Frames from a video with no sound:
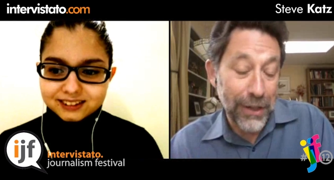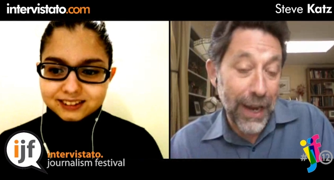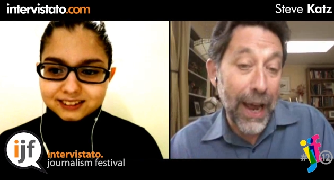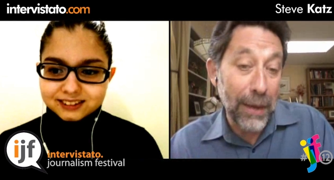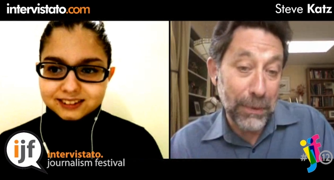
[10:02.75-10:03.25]

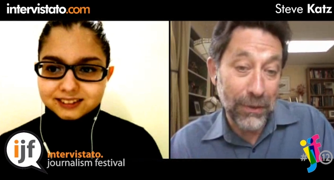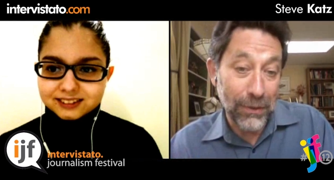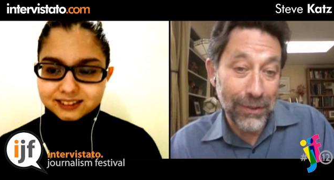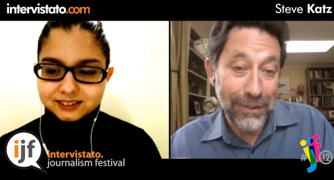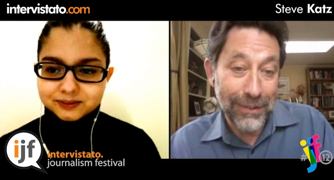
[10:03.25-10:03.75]

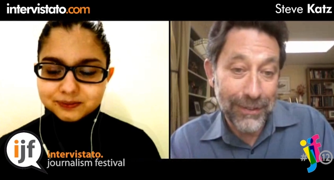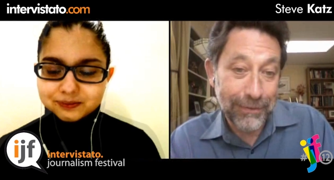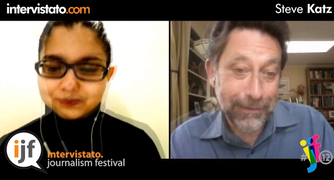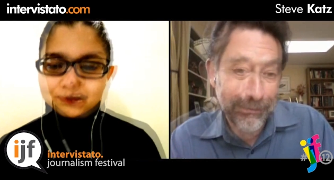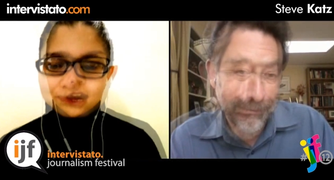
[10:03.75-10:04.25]
Speaker 1: happens.
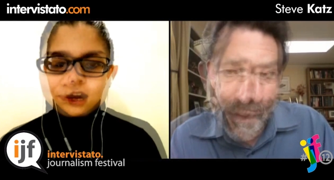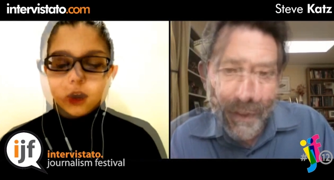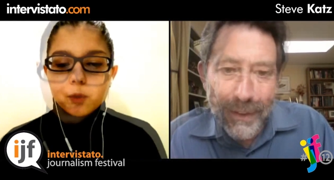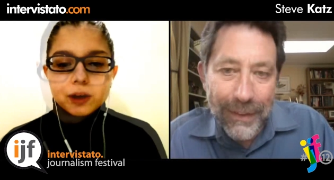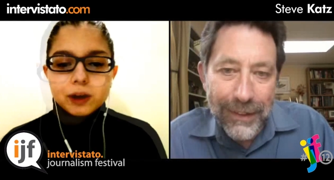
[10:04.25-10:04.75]

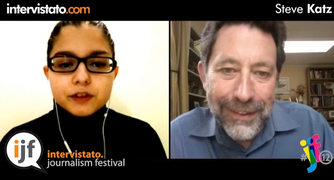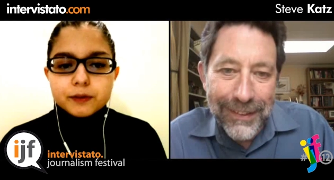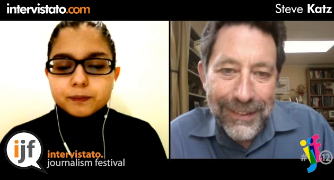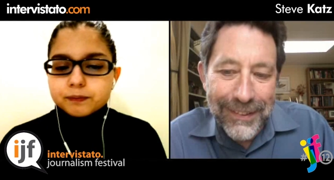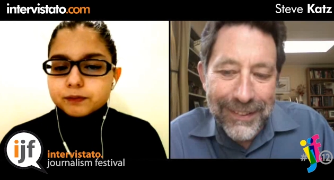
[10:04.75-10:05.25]
Speaker 2: One of
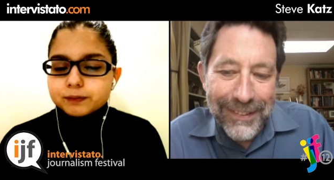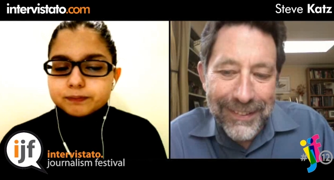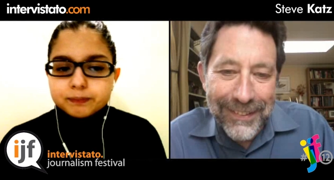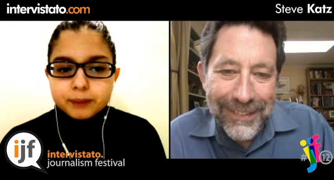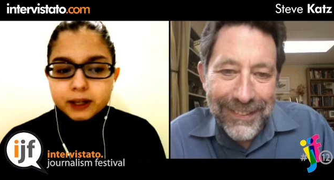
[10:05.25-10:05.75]
the
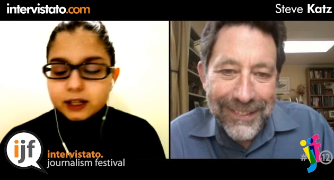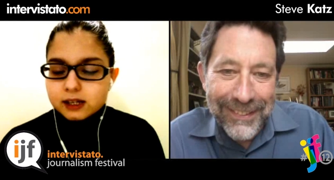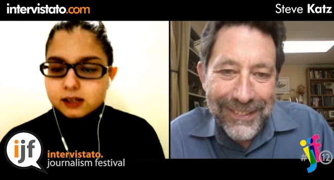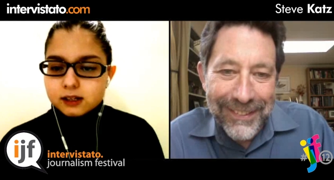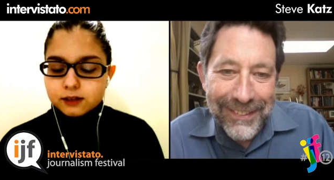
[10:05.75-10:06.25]

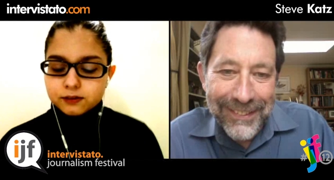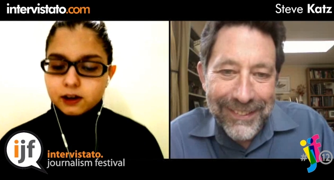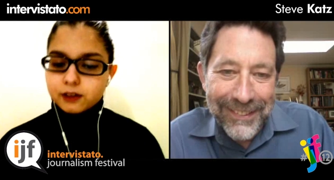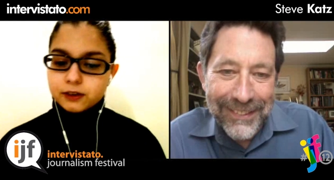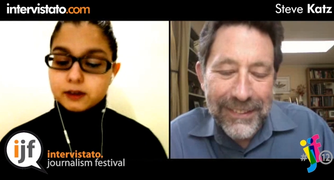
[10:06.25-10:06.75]
biggest, if
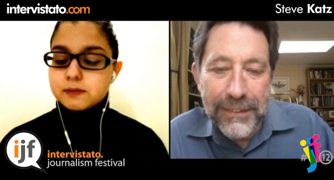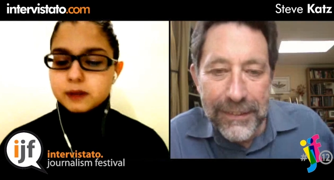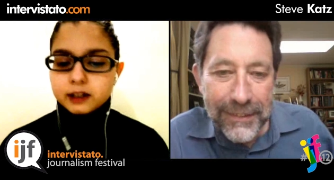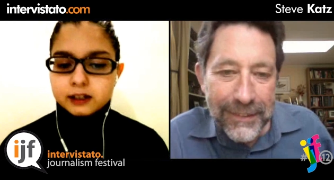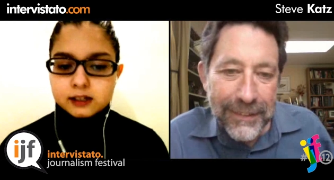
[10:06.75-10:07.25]
not the
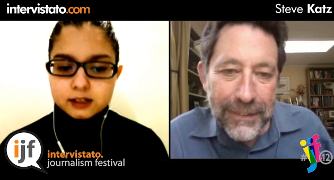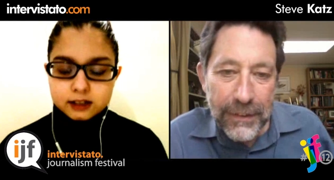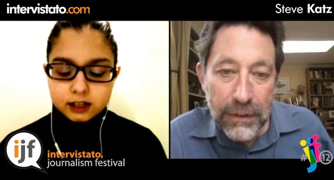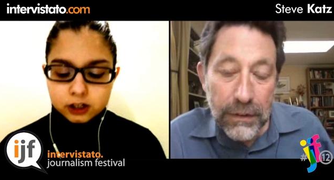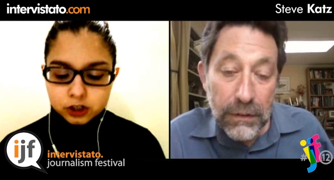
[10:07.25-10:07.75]

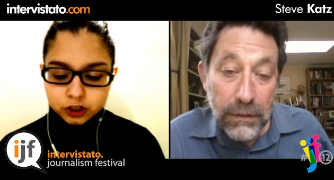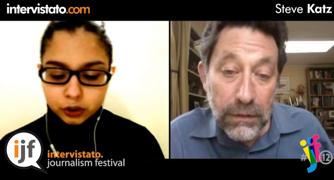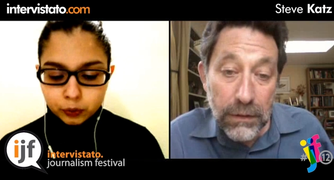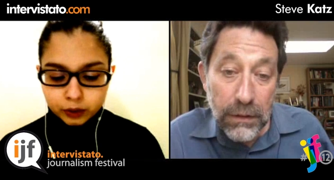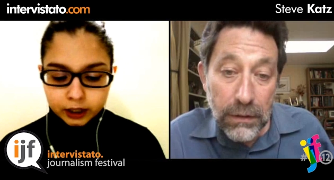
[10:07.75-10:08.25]
biggest,
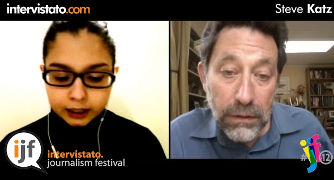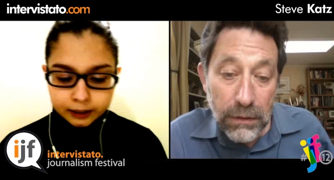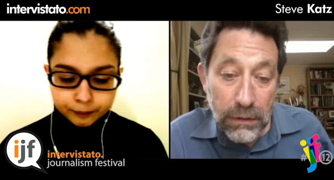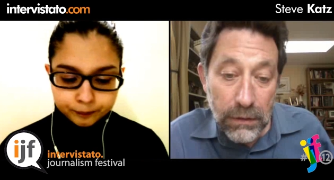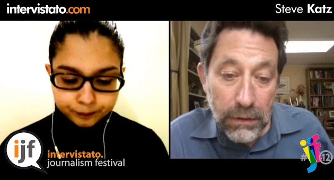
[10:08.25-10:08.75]
issue.
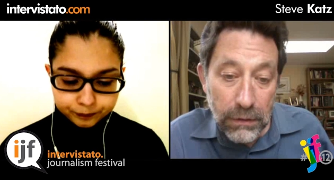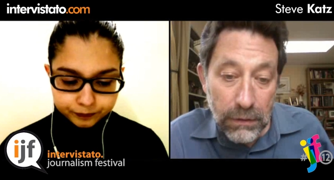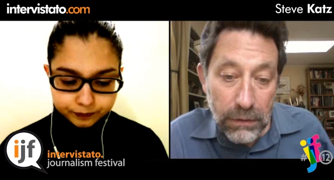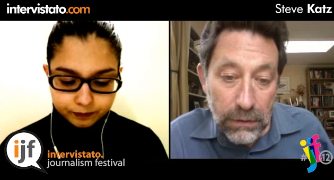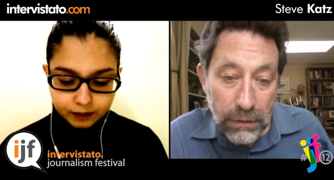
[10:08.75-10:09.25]

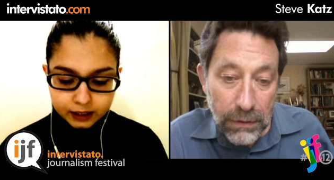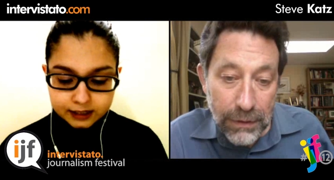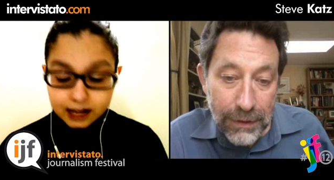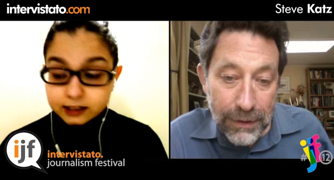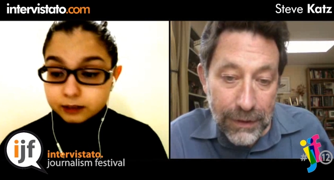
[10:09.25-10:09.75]
Um,
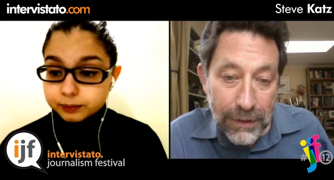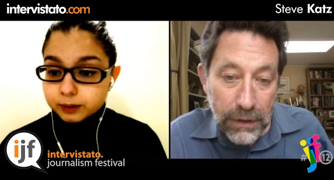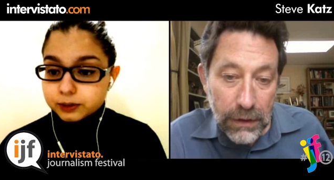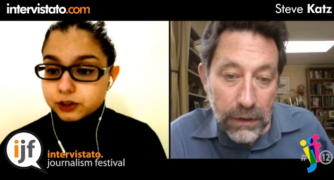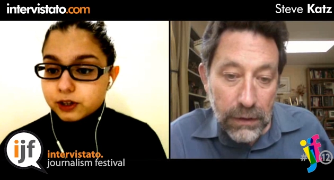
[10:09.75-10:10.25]
Italian
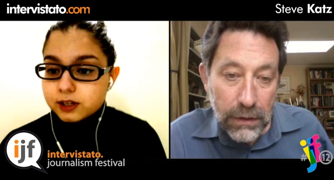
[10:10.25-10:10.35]
publishers,